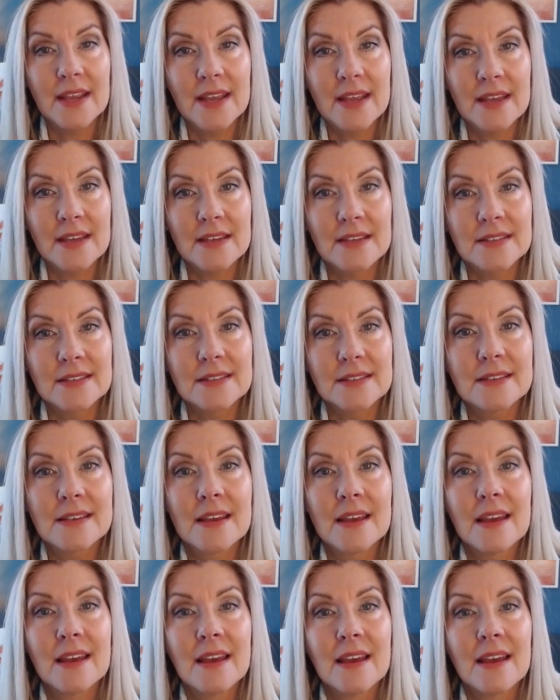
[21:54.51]
is
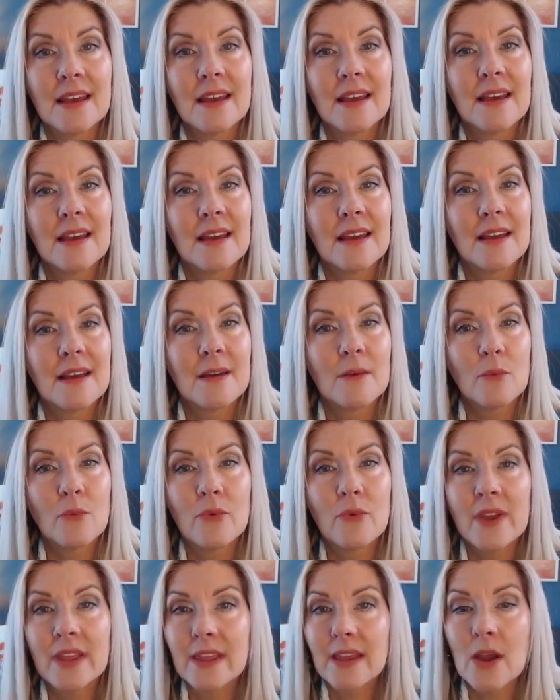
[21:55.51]

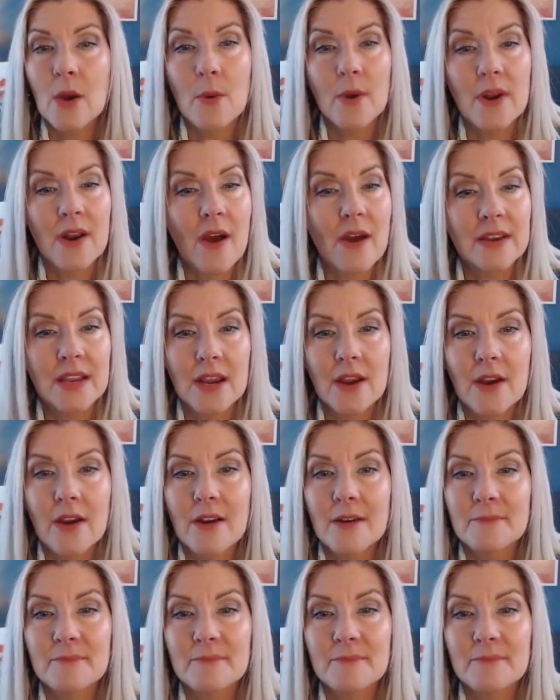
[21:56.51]
really going on here.